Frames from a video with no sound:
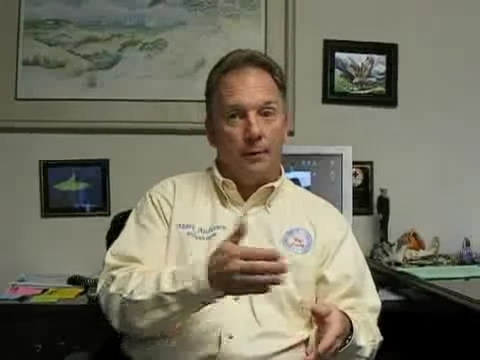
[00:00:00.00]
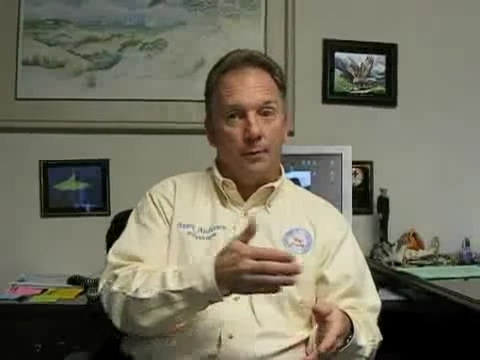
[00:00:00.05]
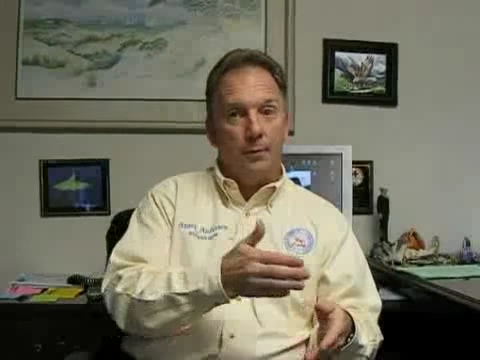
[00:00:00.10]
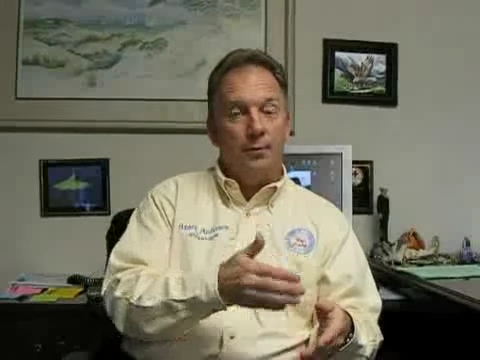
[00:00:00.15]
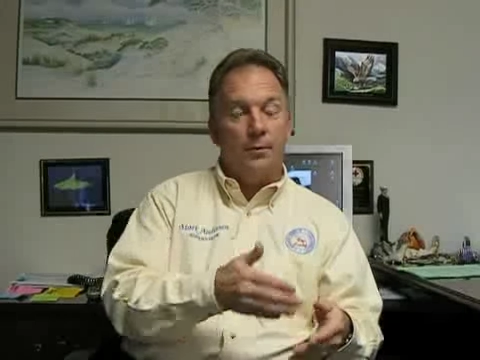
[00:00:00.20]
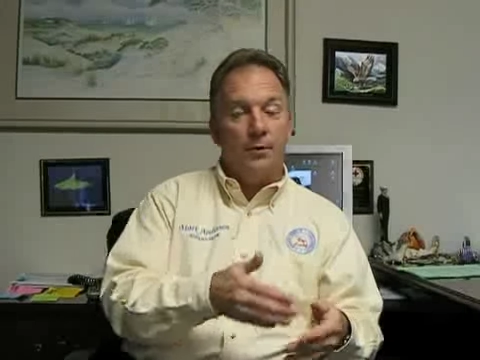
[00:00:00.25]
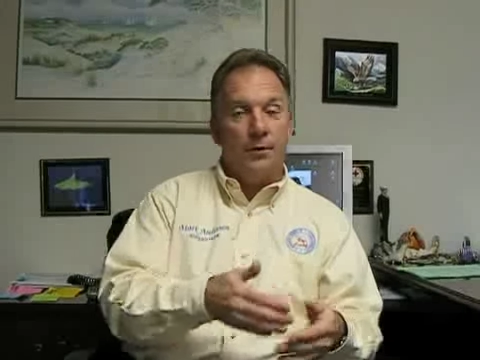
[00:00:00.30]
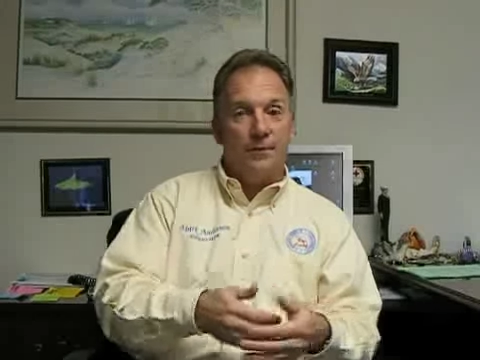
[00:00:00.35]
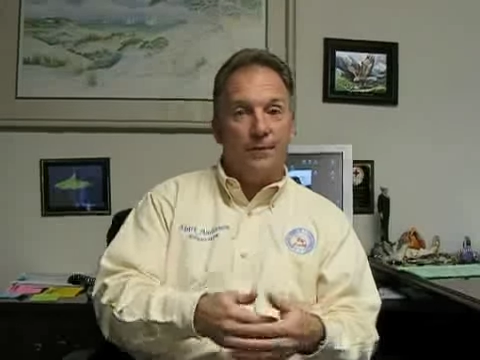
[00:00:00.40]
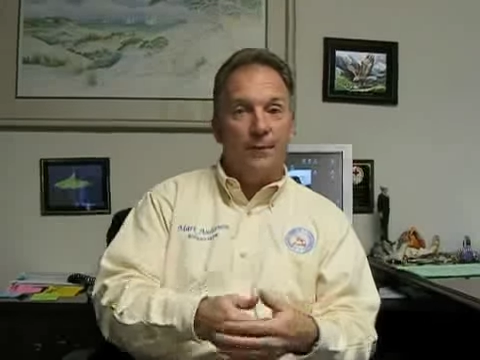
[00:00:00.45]

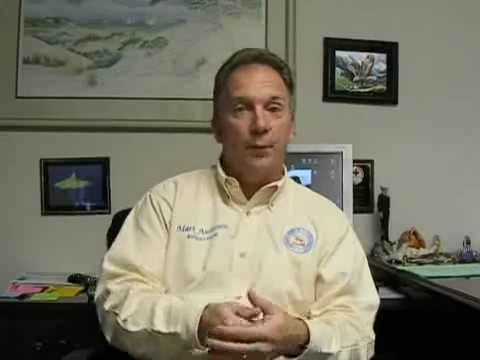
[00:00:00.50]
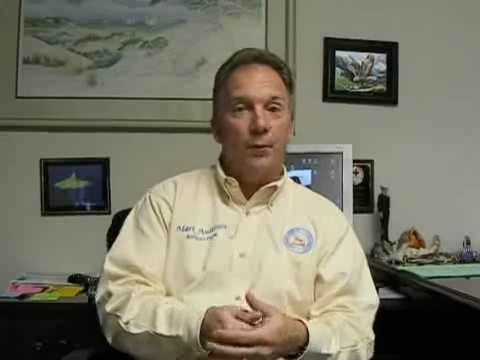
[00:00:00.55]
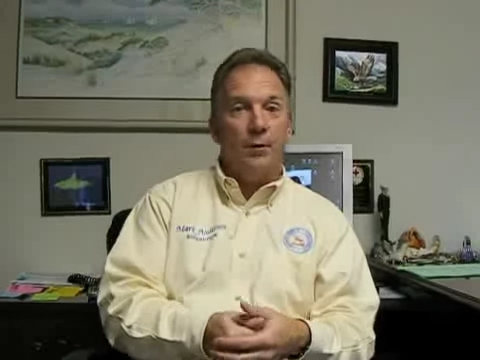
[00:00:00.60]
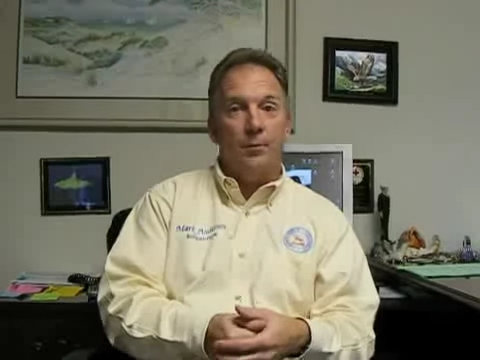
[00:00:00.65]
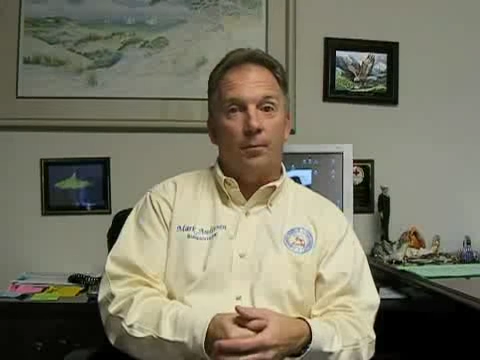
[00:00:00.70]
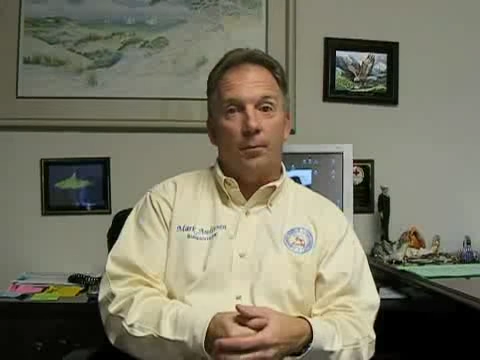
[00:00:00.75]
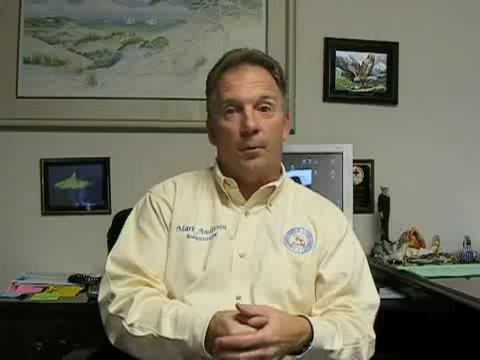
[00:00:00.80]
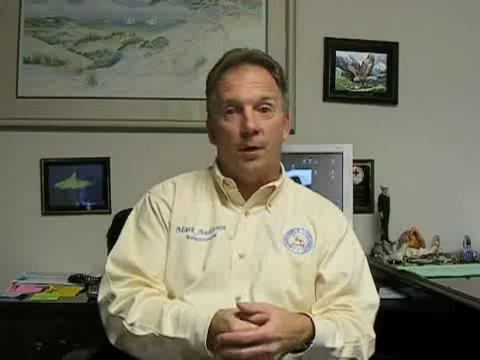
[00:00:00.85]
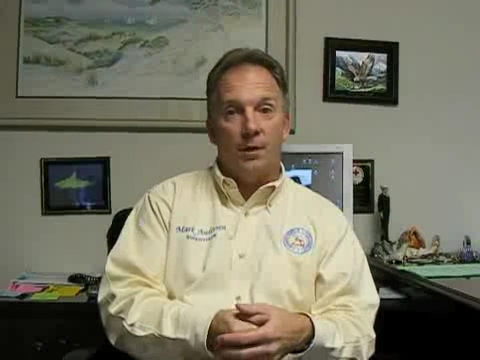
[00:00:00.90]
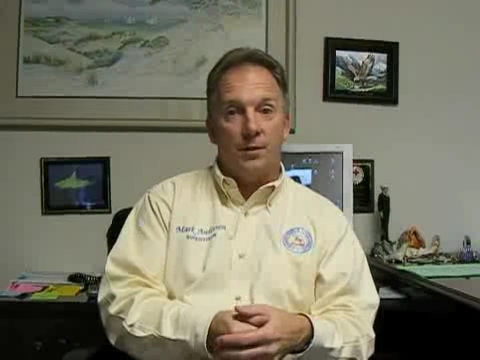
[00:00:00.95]
through this
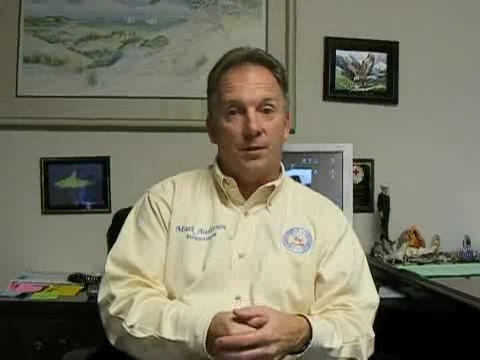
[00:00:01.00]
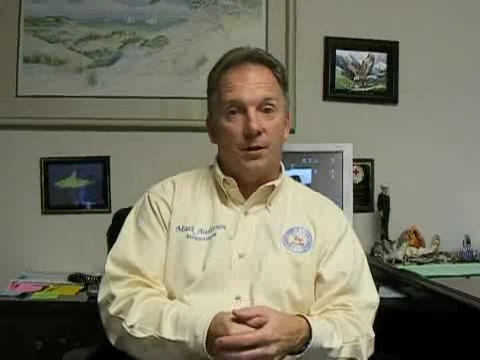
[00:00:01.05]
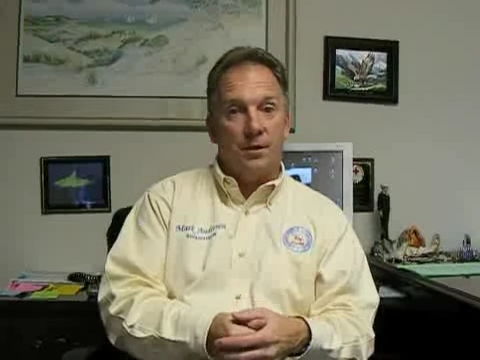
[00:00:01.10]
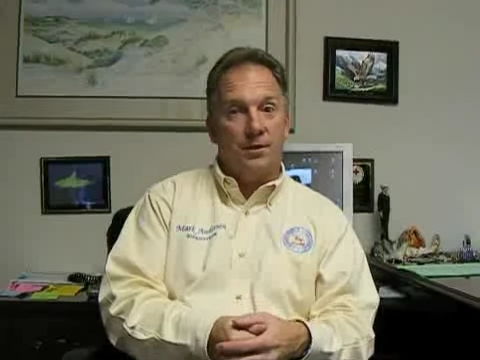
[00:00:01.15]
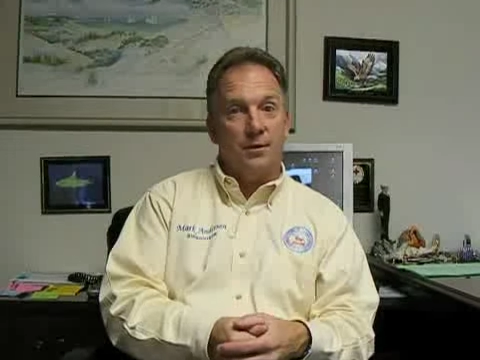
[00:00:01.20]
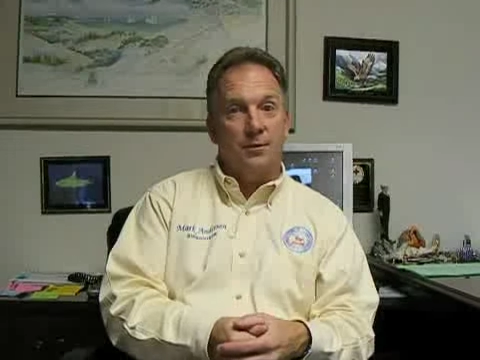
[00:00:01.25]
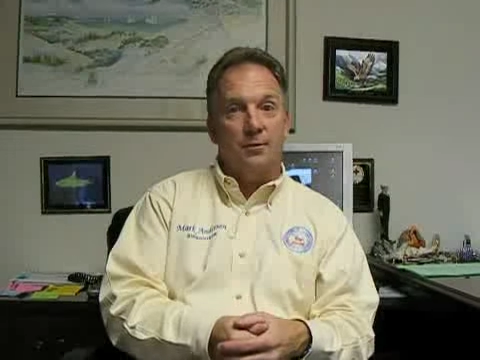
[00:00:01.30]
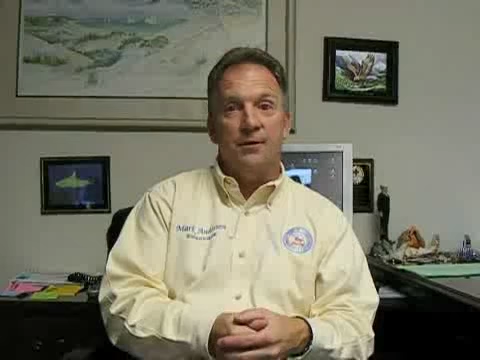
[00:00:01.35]
voting process.